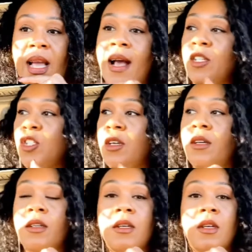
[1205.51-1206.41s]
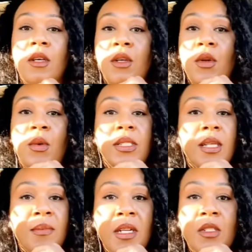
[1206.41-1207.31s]
I should have,
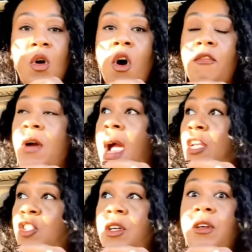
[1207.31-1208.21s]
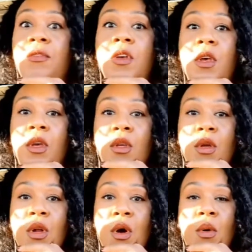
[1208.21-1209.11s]
accepted his offer. I should have,
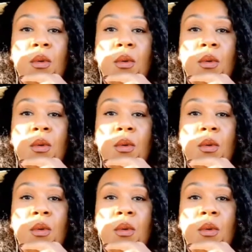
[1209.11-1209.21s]
I'm